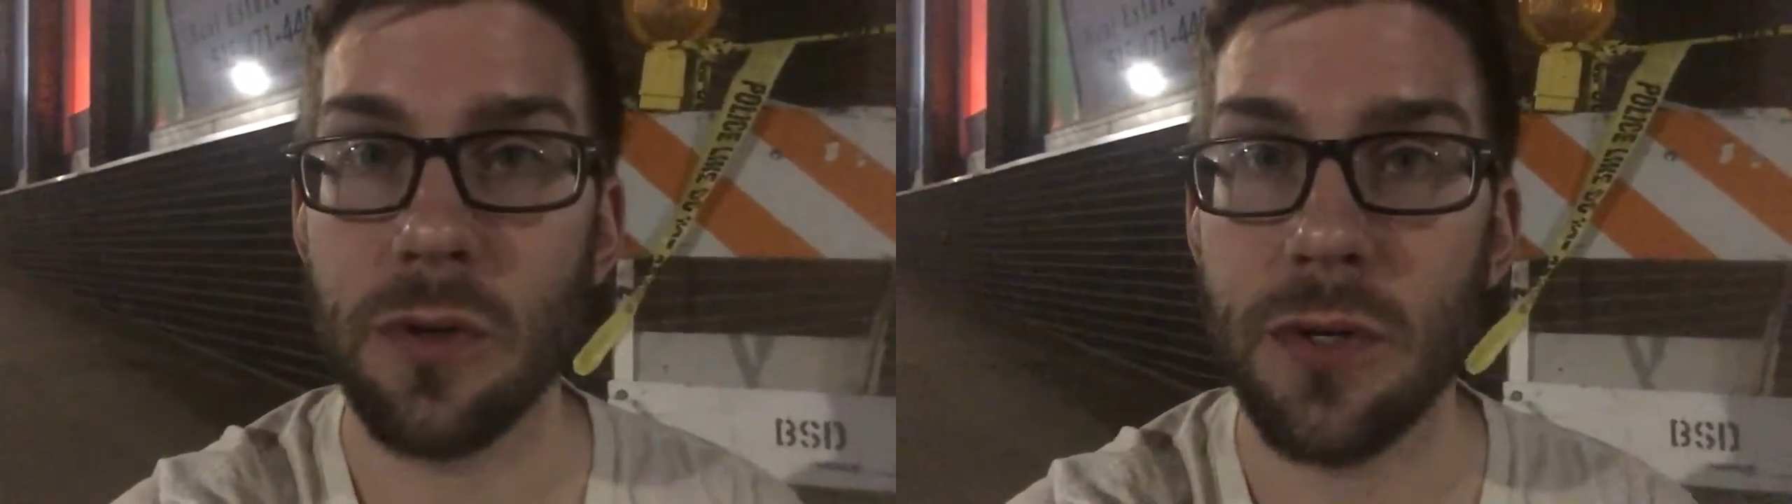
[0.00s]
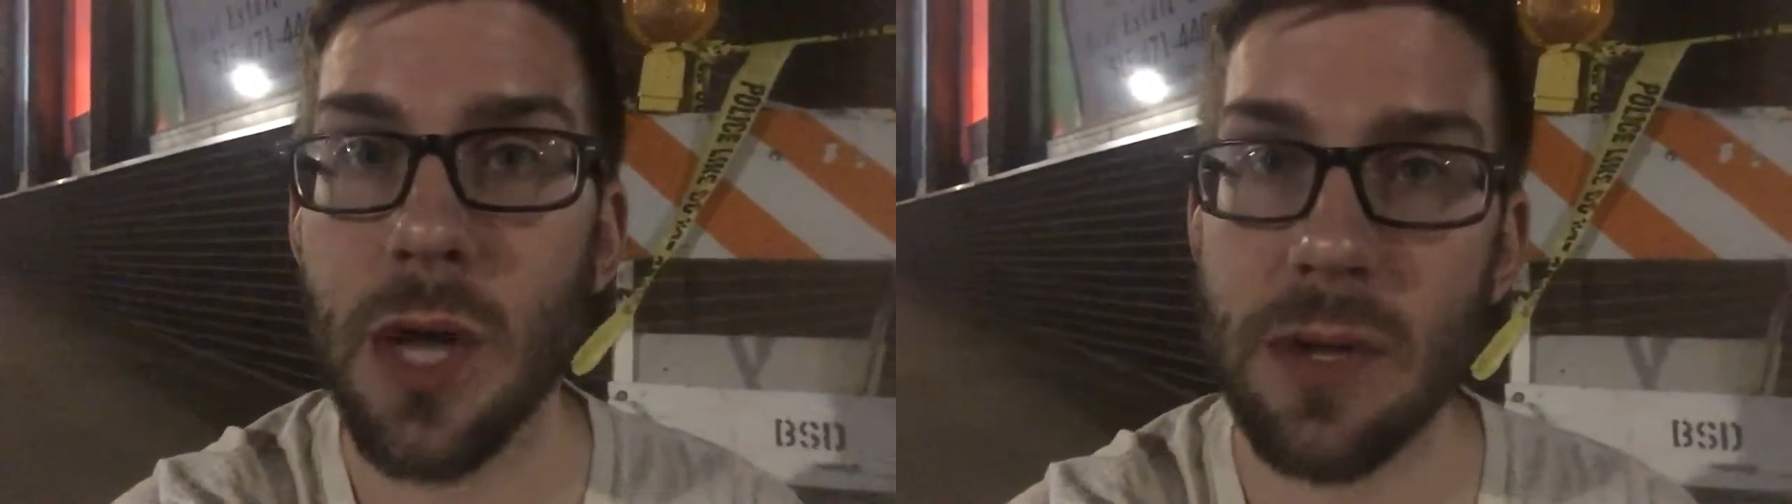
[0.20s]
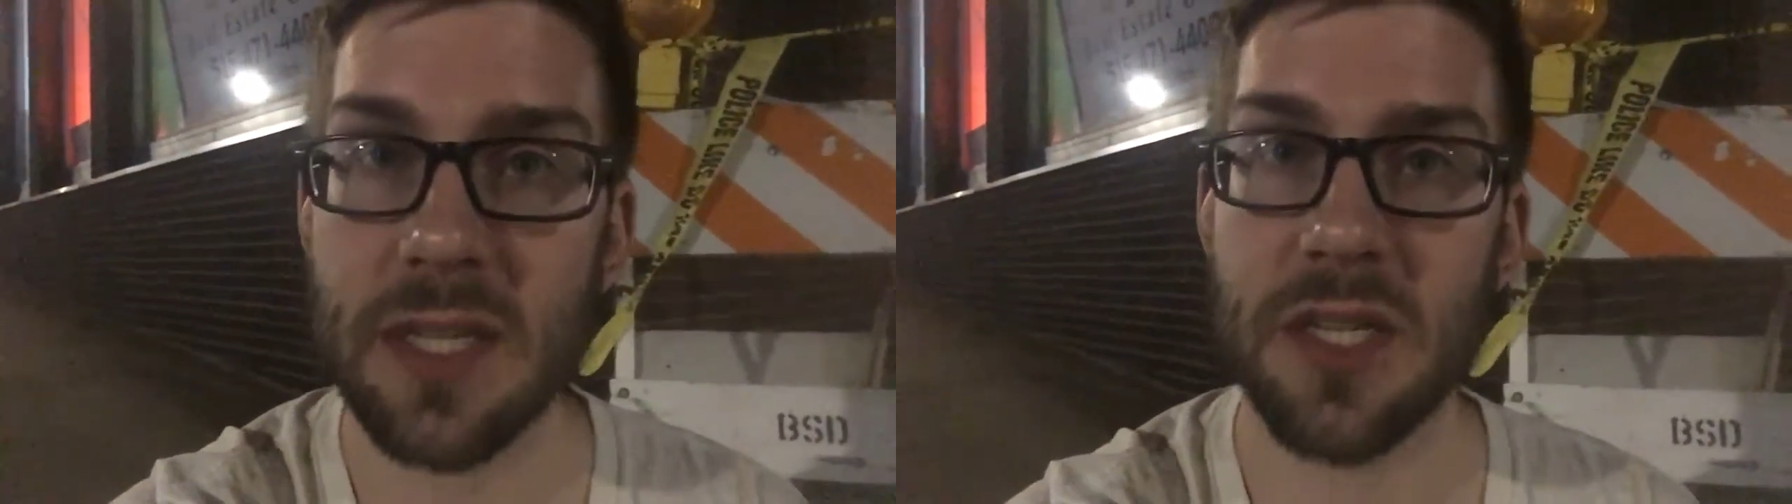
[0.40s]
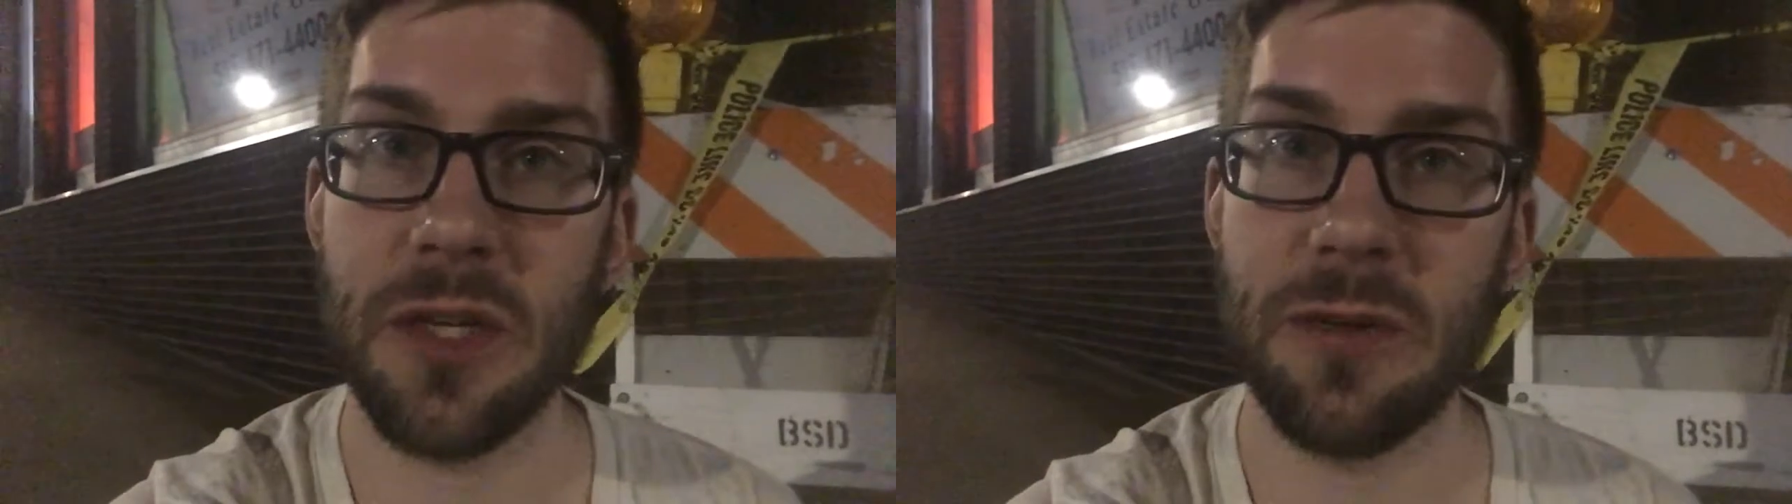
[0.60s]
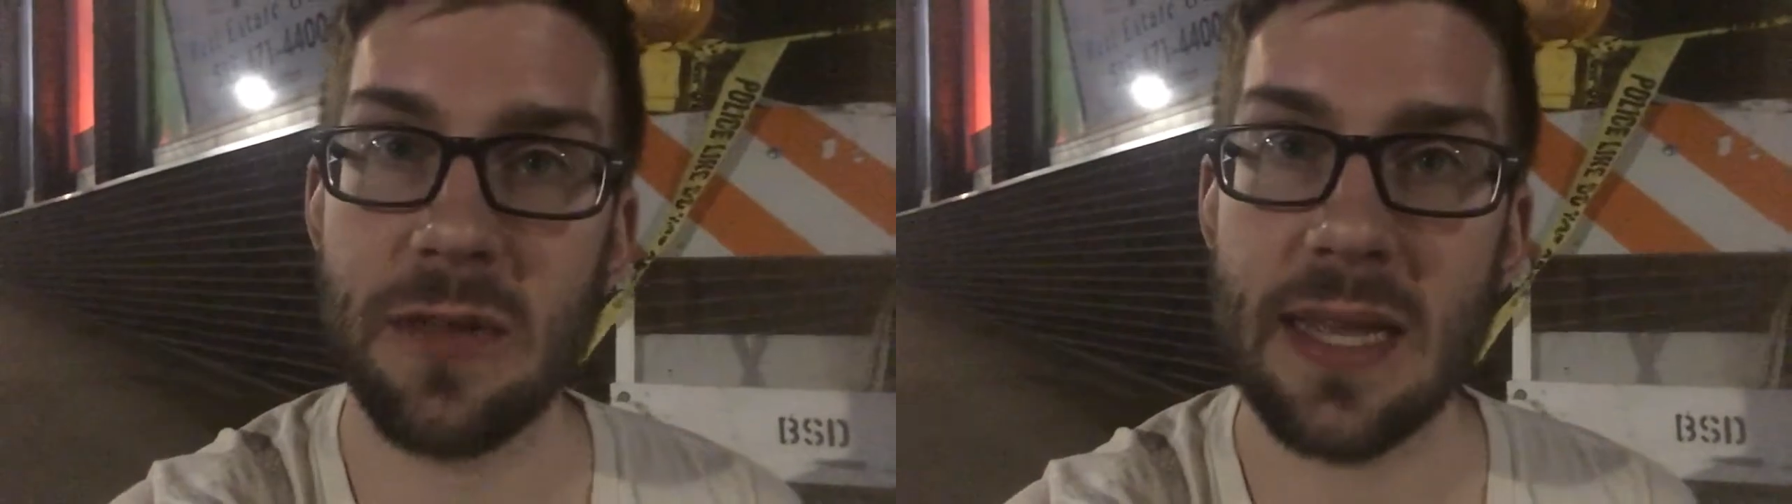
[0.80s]
notice
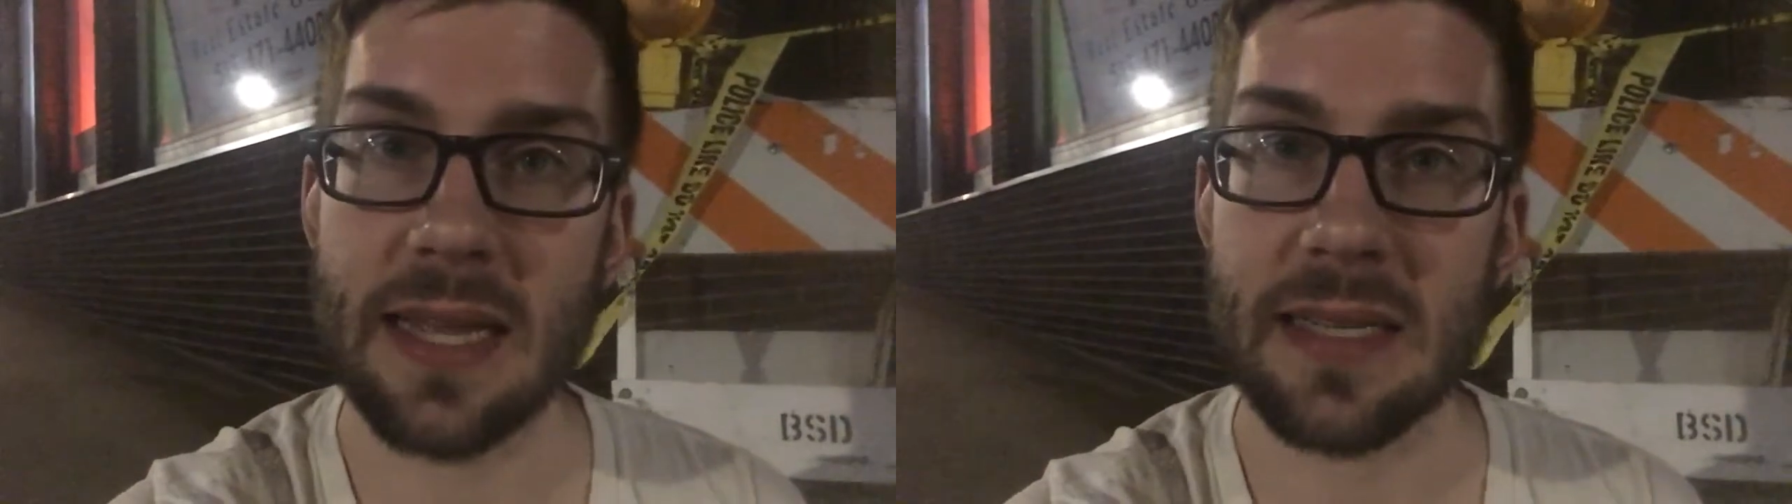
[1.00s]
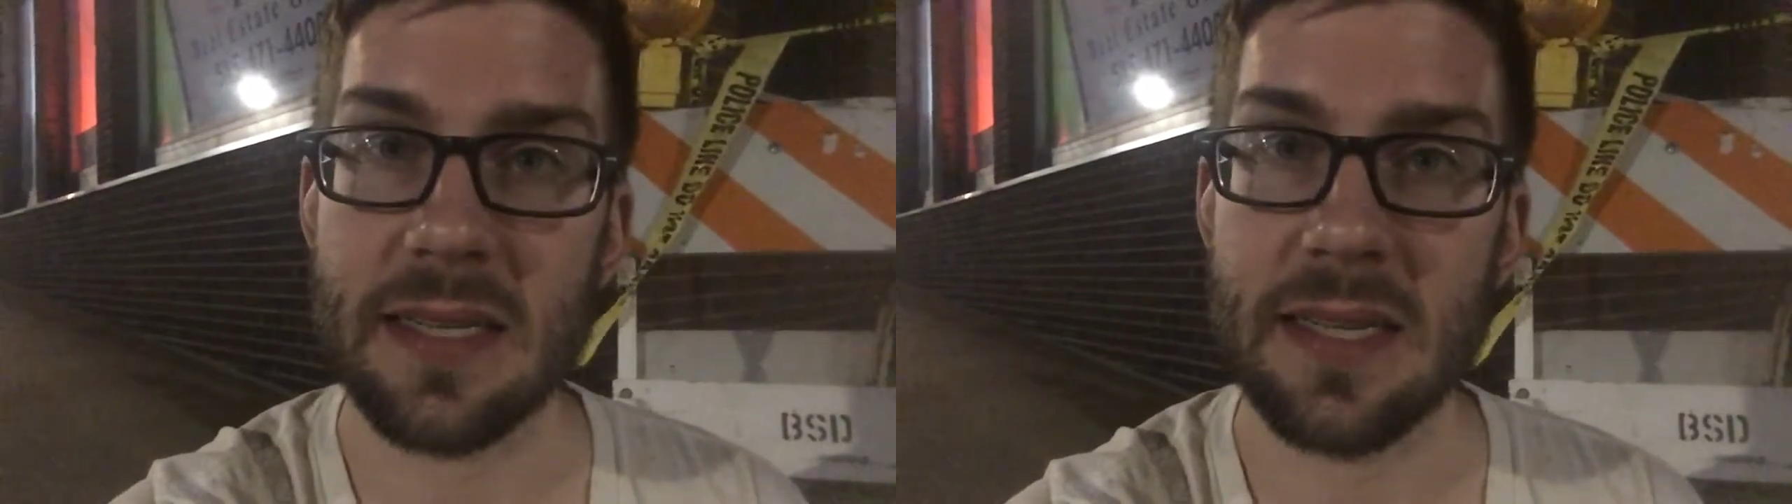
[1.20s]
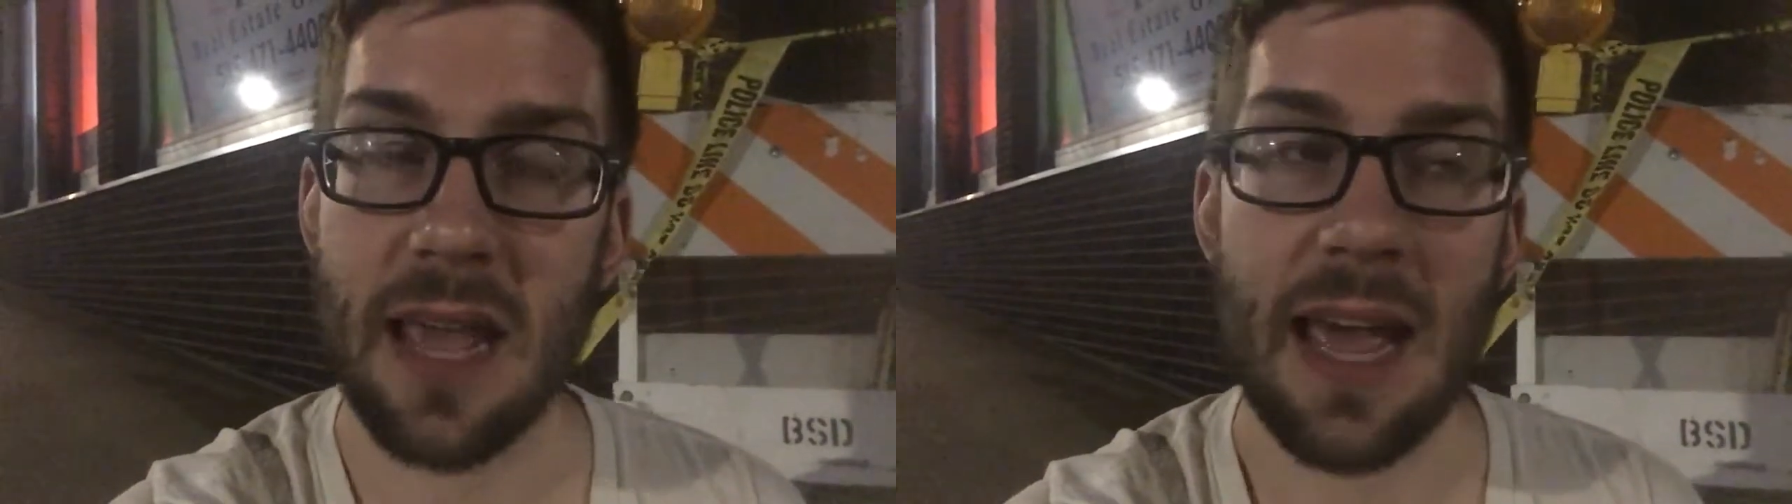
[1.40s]
new things